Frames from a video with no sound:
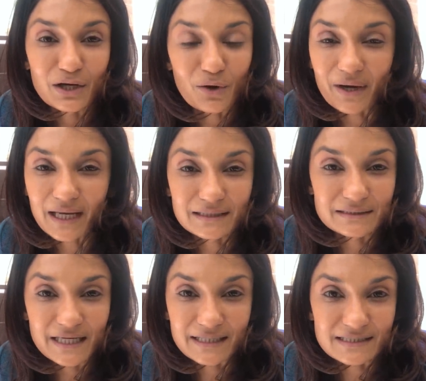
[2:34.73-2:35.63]
Go ahead and
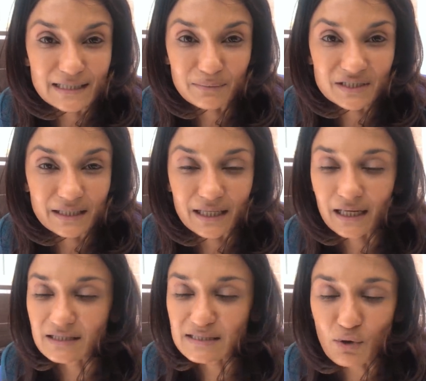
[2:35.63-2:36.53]
take a step today,
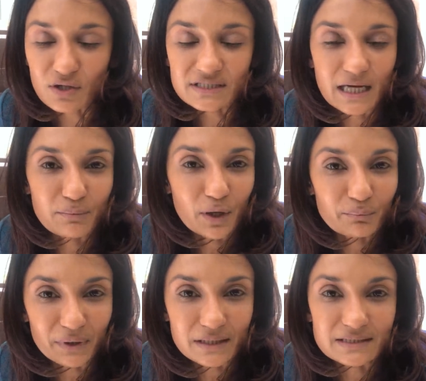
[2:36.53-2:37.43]
a small step, a
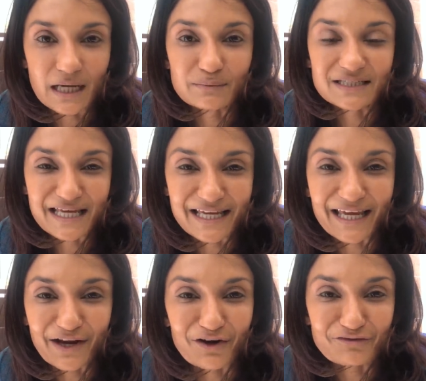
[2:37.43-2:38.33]
big step to taking
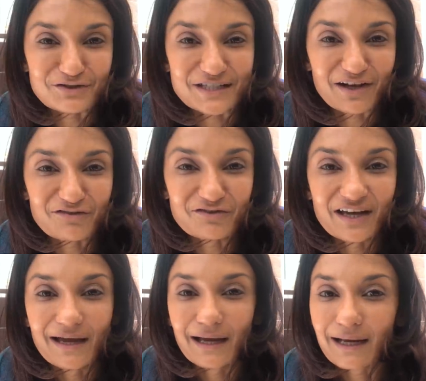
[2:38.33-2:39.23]
care of yourself,
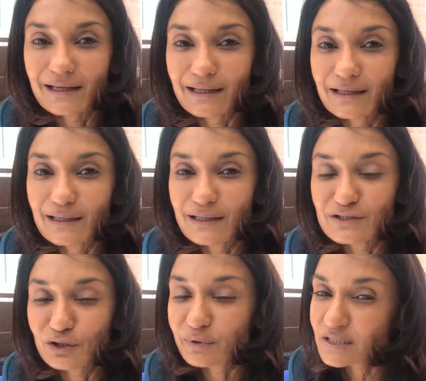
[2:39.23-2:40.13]
because
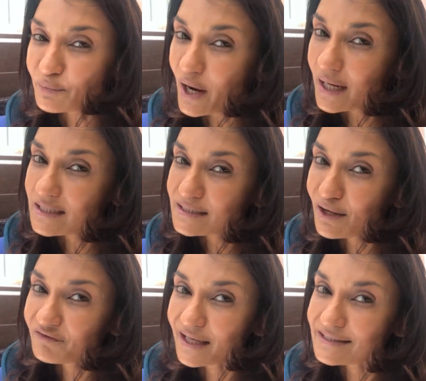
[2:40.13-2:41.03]
you'll be surprised
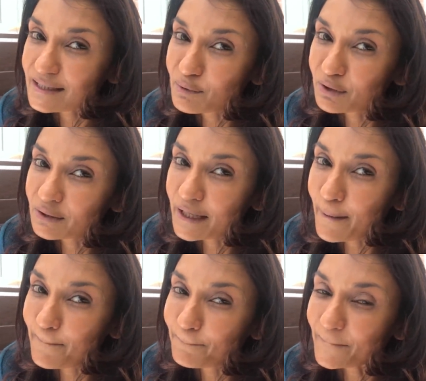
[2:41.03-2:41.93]
how fast they build
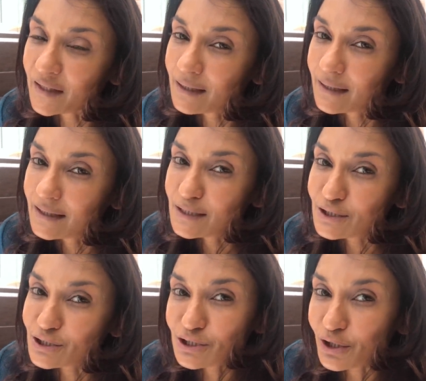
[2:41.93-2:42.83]
up.
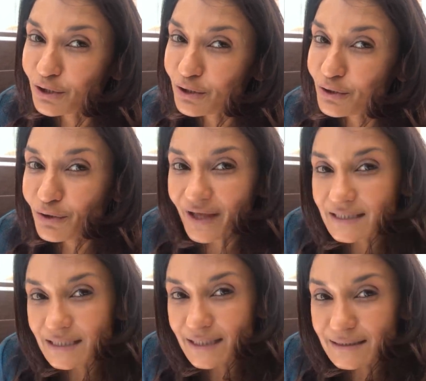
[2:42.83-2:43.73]
So
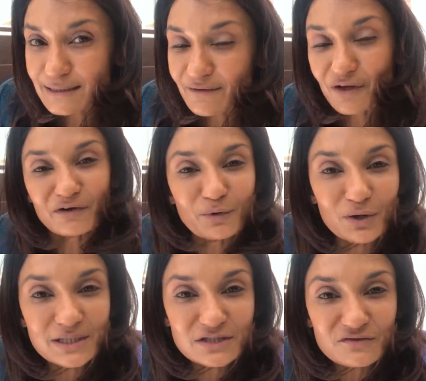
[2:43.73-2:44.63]
that's it. If you have any more
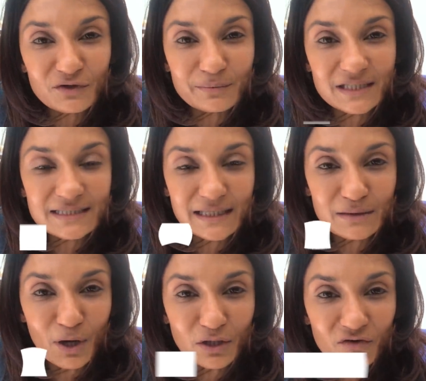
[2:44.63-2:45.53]
questions for me, send
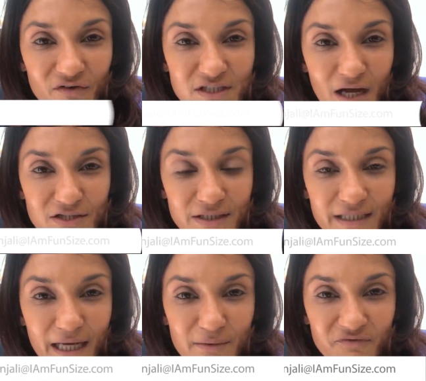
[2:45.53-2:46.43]
them on over to
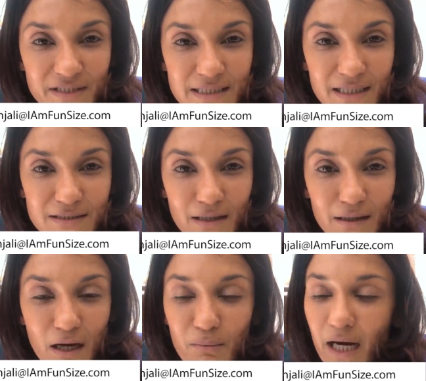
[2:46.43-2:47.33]

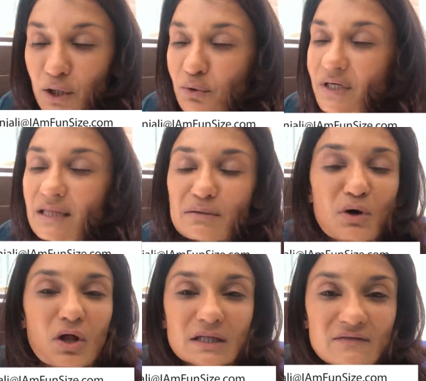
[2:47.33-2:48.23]
Anjali@IamFunSize.com. I read them
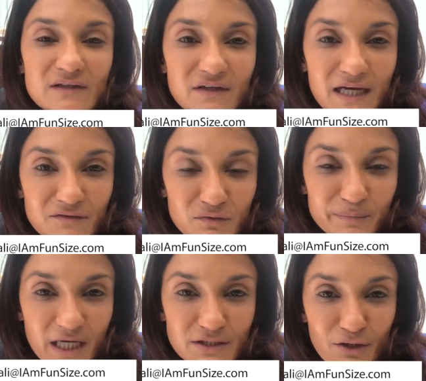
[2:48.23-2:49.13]
all, even if I haven't
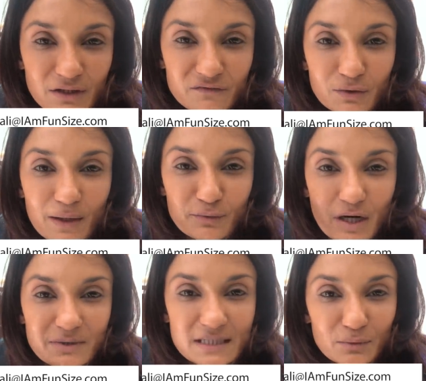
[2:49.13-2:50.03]
replied to all of you. I
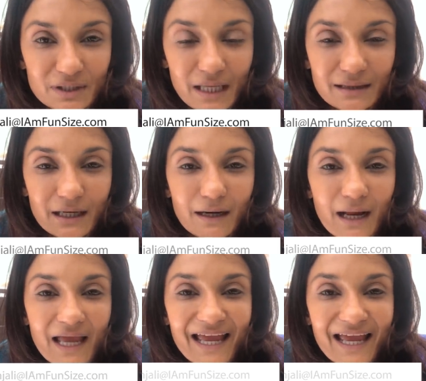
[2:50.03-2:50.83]
promise I will get there.